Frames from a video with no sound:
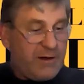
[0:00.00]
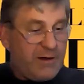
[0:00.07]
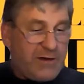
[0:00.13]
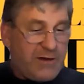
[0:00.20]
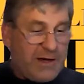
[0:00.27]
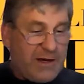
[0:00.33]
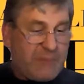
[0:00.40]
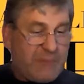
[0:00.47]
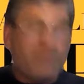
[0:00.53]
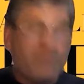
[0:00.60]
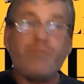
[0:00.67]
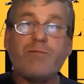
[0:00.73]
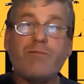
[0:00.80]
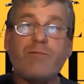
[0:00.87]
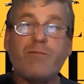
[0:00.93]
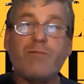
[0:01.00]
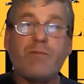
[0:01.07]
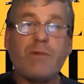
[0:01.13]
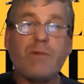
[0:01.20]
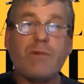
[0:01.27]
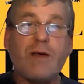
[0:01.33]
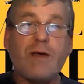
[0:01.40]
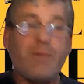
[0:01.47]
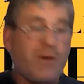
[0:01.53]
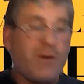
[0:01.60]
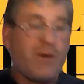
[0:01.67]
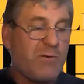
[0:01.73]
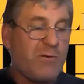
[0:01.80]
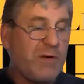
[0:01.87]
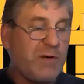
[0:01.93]
A um, couple of
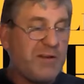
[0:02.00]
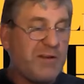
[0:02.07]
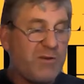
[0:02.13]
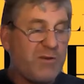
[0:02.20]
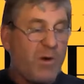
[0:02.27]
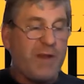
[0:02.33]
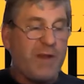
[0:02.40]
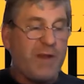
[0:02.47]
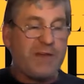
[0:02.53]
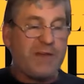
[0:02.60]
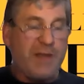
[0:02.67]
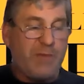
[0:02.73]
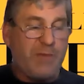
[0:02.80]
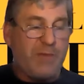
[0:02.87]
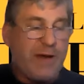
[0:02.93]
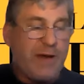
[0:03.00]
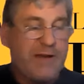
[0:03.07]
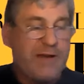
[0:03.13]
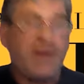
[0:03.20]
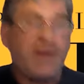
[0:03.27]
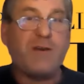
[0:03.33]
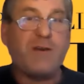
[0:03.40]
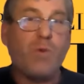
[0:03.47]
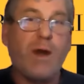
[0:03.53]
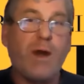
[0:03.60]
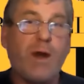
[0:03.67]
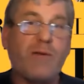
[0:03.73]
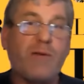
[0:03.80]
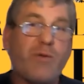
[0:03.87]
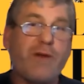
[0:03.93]
reasons why they say pack down into
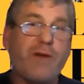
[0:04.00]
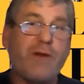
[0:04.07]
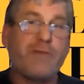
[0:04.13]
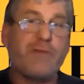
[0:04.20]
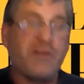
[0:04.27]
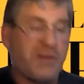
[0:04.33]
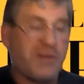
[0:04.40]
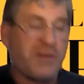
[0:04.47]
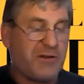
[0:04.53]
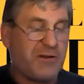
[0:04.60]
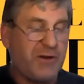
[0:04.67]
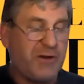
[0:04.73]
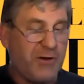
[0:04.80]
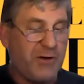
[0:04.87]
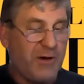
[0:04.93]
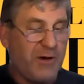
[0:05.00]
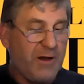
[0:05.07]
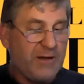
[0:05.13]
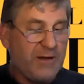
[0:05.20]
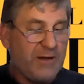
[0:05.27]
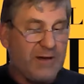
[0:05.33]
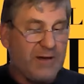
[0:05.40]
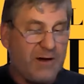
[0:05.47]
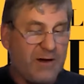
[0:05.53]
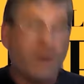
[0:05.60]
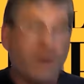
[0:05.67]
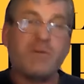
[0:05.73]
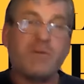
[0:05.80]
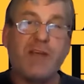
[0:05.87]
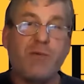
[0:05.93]
one, preference to two. Uh,
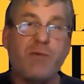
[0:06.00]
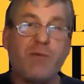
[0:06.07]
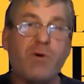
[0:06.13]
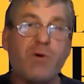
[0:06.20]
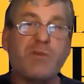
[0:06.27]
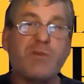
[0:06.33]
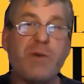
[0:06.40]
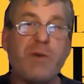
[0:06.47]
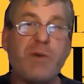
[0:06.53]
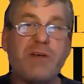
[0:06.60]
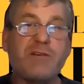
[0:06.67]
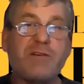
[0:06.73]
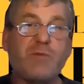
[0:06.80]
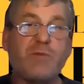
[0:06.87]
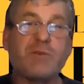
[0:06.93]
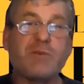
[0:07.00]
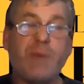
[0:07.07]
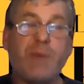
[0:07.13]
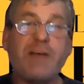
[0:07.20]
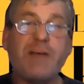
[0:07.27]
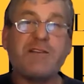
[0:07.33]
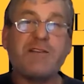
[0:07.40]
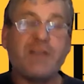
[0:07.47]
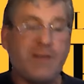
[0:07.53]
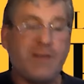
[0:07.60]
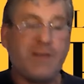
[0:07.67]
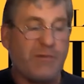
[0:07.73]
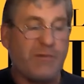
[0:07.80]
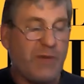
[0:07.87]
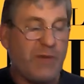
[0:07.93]
obviously, yeah, more space, more space
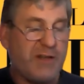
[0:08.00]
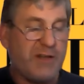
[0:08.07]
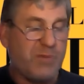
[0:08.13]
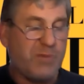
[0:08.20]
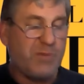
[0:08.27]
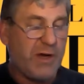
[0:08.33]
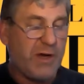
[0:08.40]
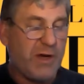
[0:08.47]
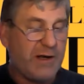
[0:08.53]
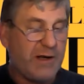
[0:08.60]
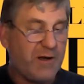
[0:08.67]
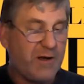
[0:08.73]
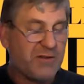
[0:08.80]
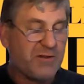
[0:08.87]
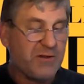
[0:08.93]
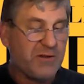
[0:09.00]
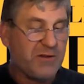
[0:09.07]
means more heat loss.